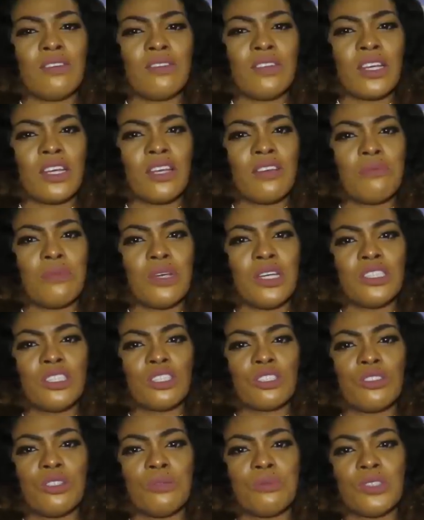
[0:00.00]
If they give me a
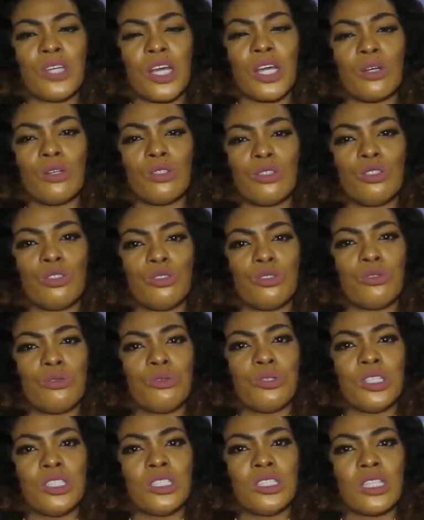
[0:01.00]
script, I go
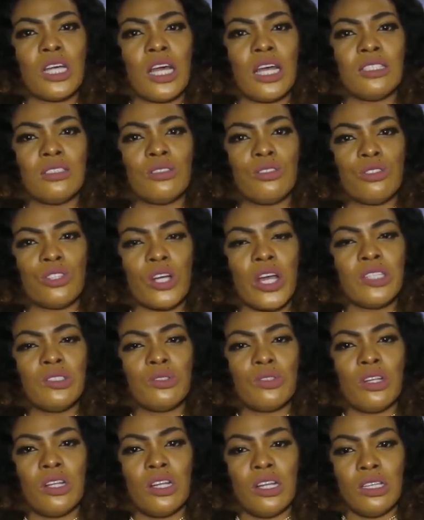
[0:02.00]
through it. I try
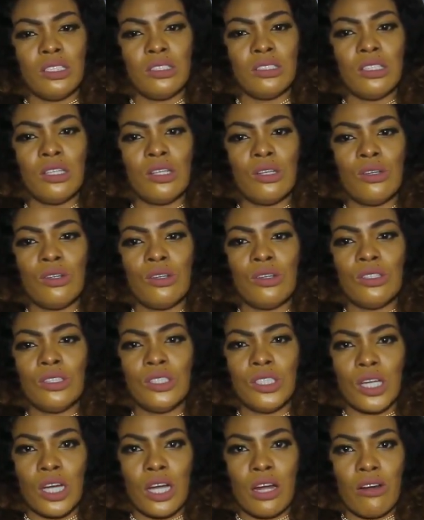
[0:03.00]
to learn
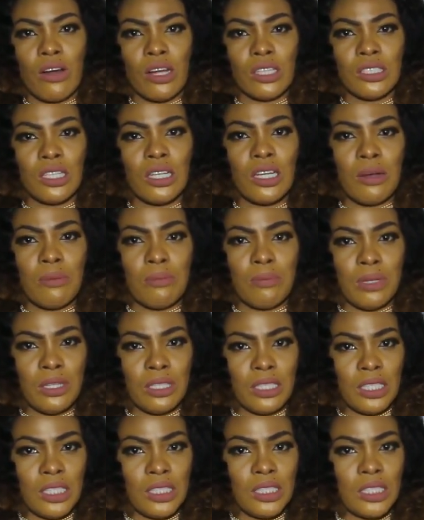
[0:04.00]
the character that I'm
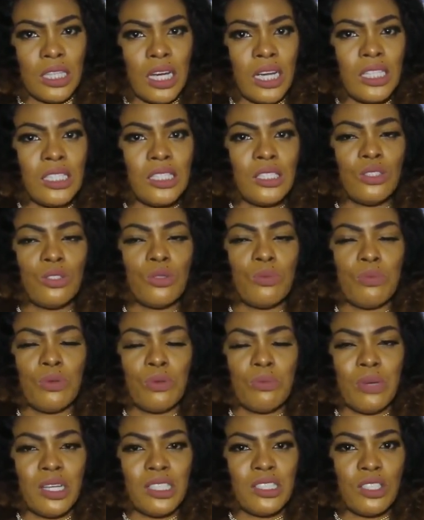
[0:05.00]
playing. I need to
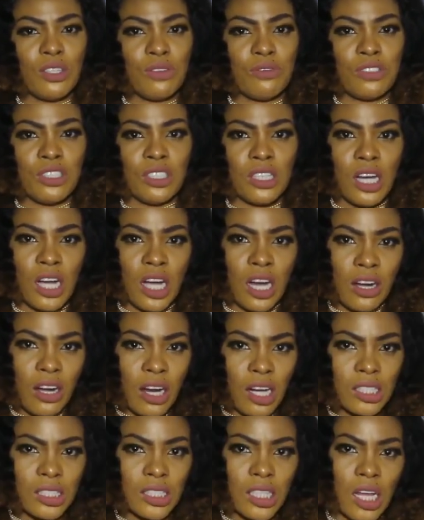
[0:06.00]
put myself in that
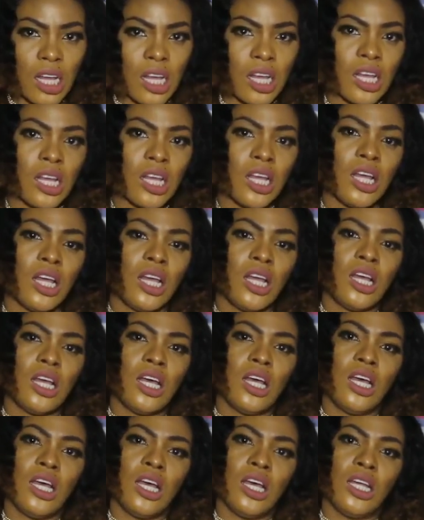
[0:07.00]
character
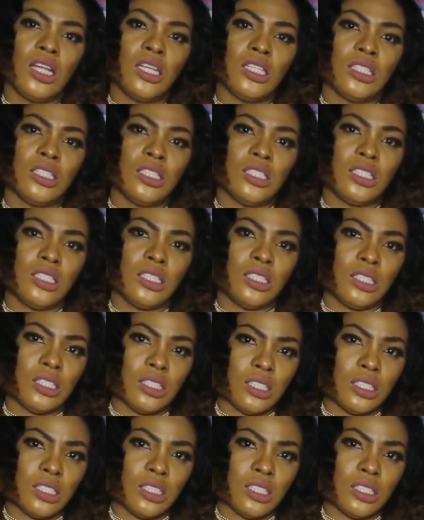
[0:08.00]
and